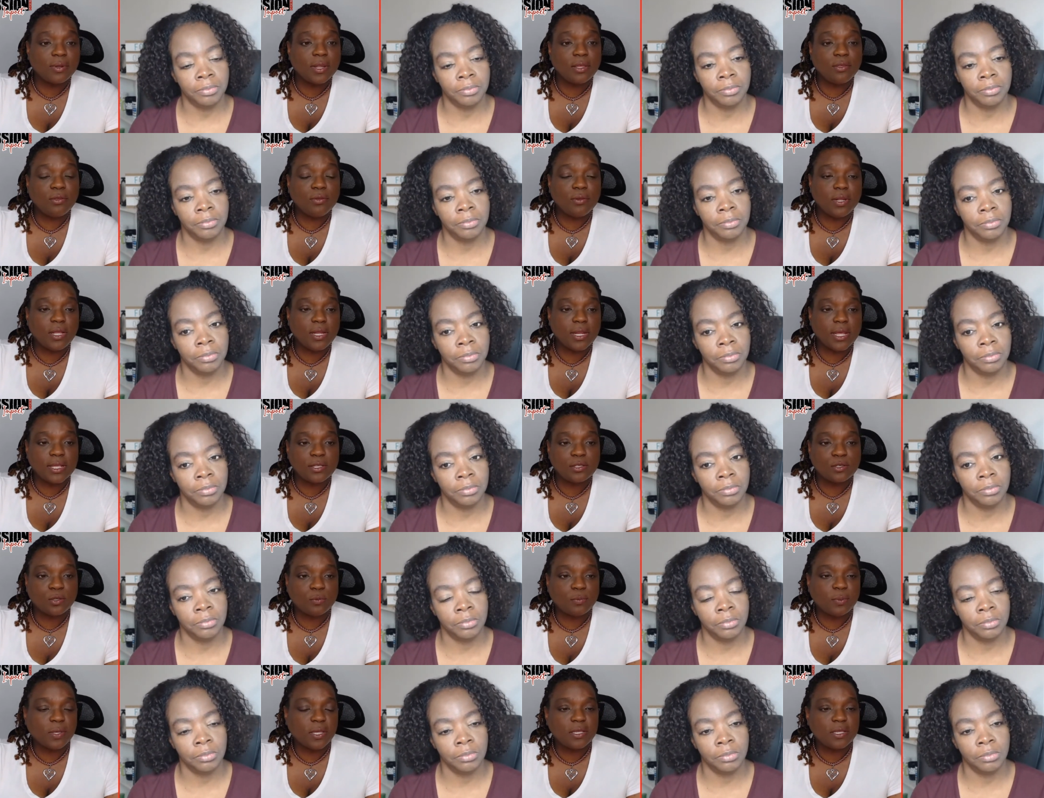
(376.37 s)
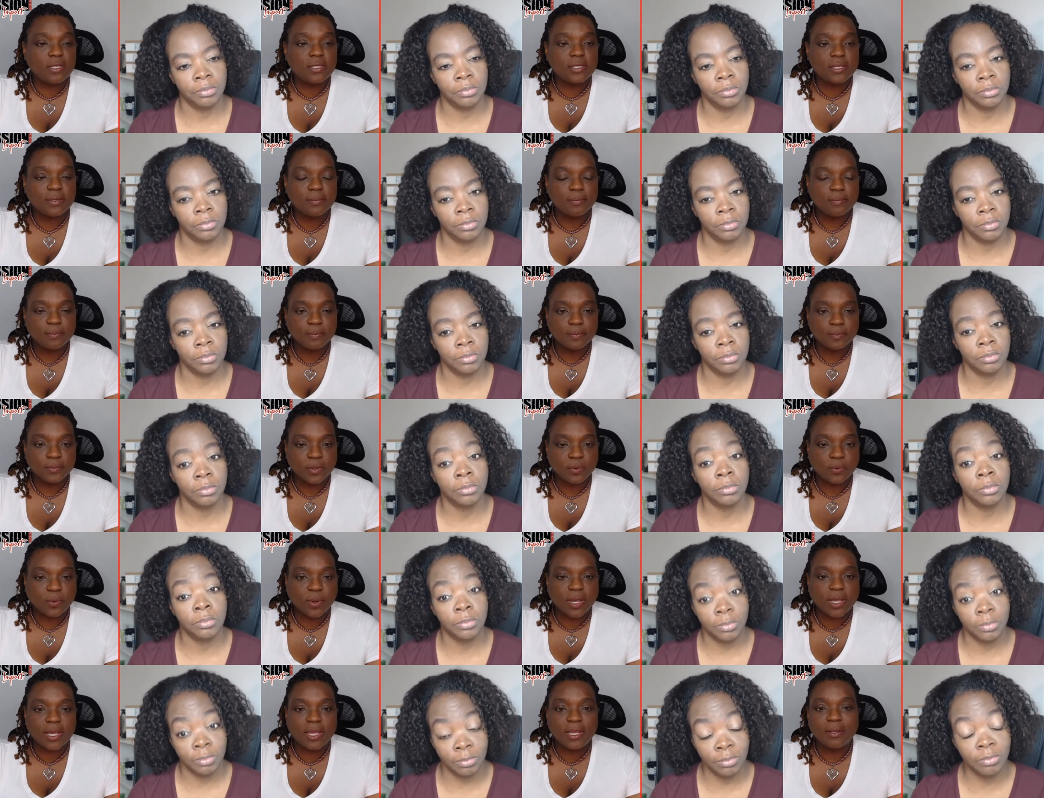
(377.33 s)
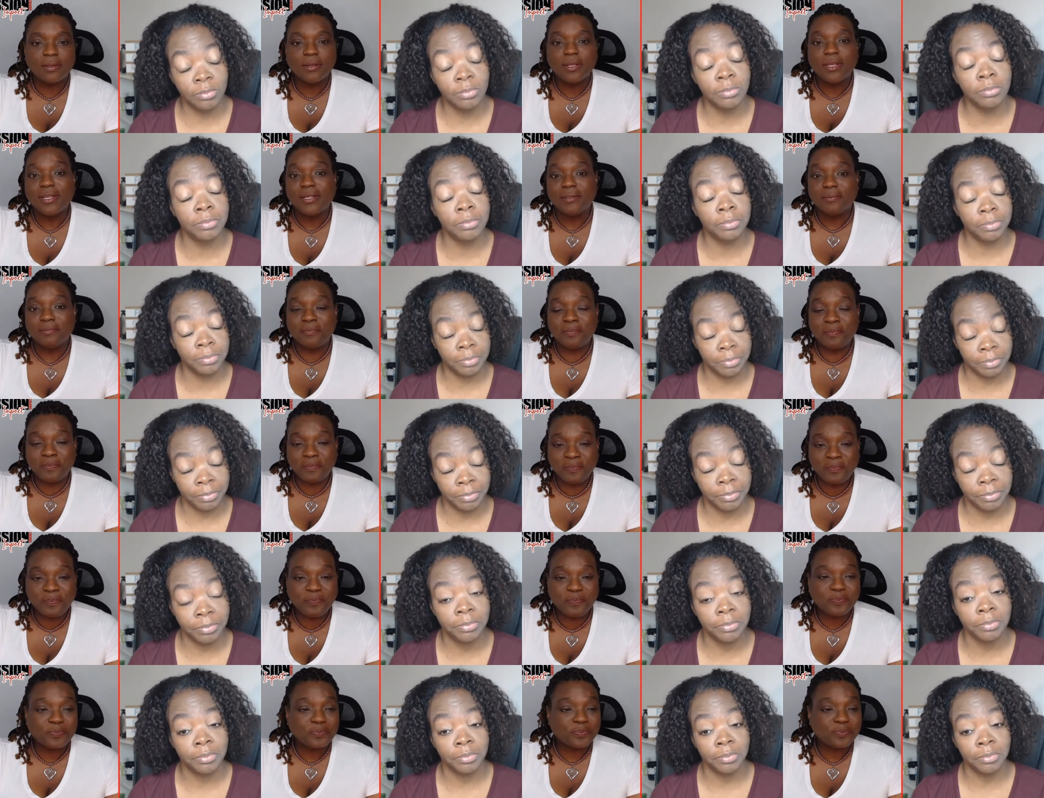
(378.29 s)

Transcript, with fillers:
Speaker 1: that you need SOPs, right? Mm-hmm.